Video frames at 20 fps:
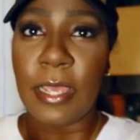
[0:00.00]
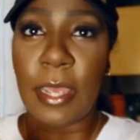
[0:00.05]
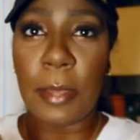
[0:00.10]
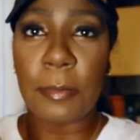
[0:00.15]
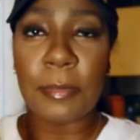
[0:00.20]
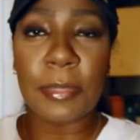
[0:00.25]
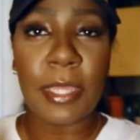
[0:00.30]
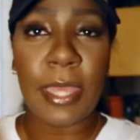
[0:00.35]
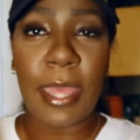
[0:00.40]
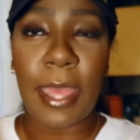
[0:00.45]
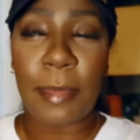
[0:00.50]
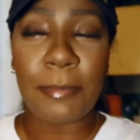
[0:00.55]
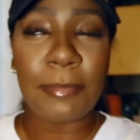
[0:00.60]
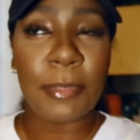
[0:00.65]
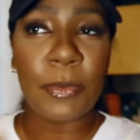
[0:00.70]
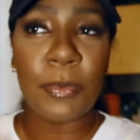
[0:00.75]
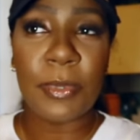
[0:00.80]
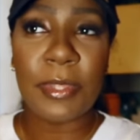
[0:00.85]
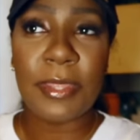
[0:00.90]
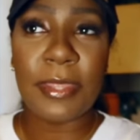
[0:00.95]
I'm
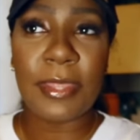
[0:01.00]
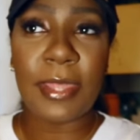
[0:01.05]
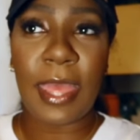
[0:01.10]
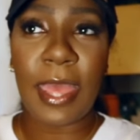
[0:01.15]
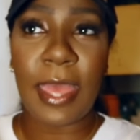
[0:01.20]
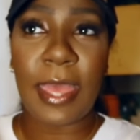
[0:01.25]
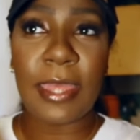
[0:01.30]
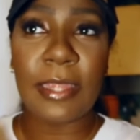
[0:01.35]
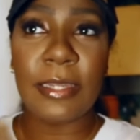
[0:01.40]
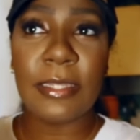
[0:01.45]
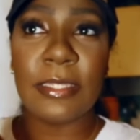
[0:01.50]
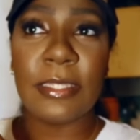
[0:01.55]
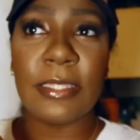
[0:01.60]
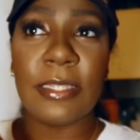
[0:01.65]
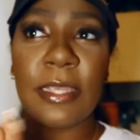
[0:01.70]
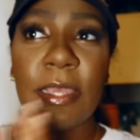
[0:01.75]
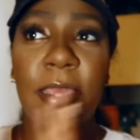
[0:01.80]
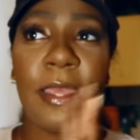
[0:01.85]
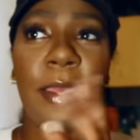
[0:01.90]
happy with that.